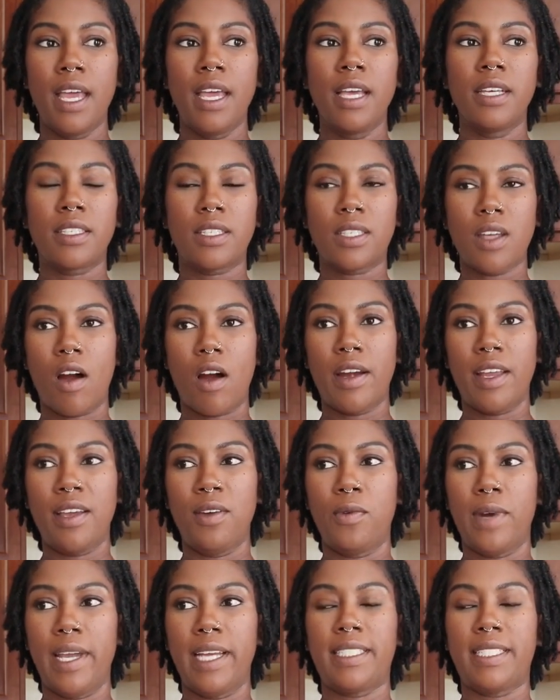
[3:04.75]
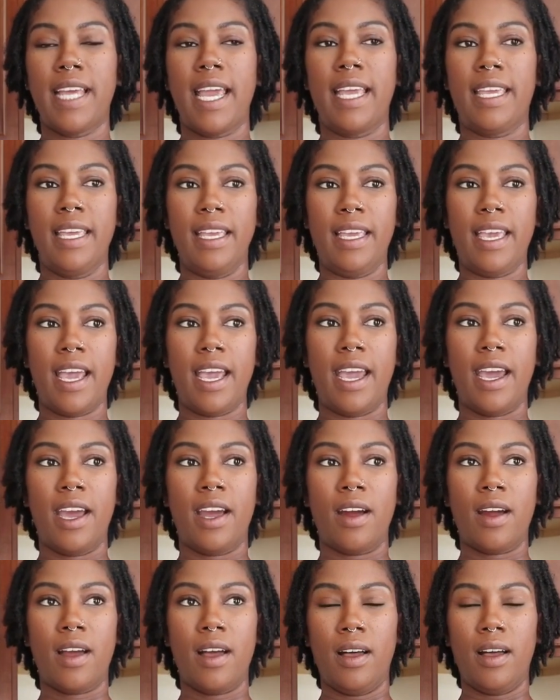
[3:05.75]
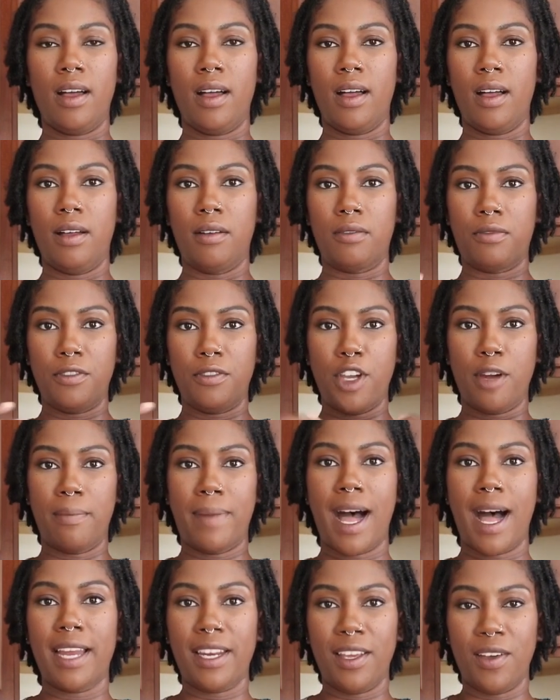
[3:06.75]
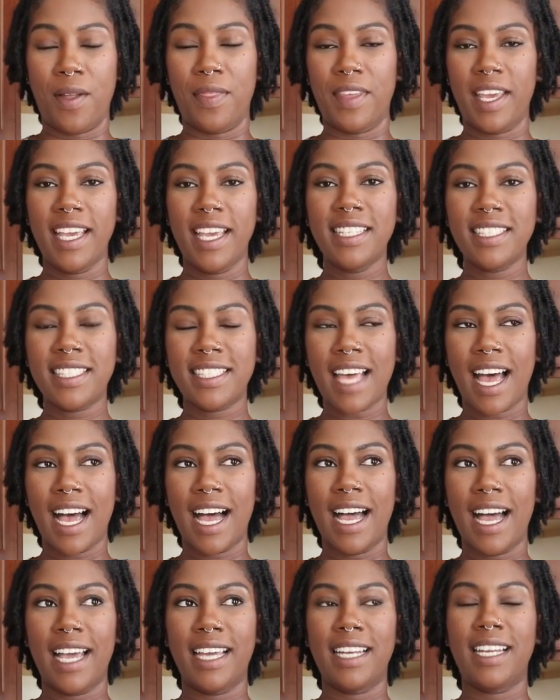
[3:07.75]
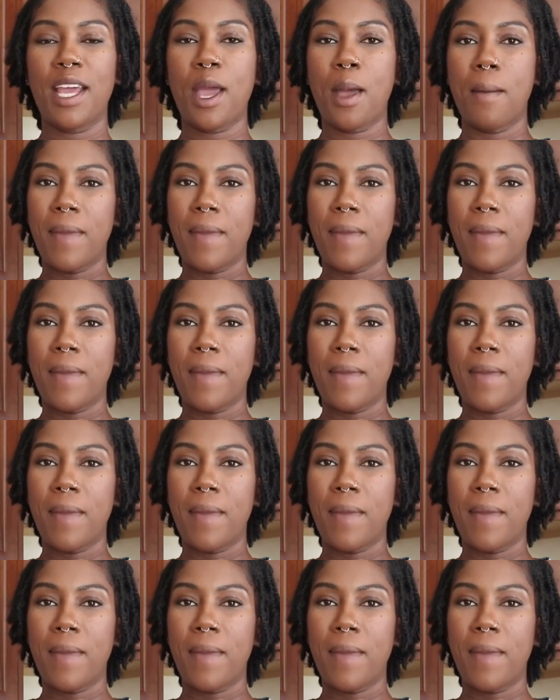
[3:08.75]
starting with taking care of your body on the inside,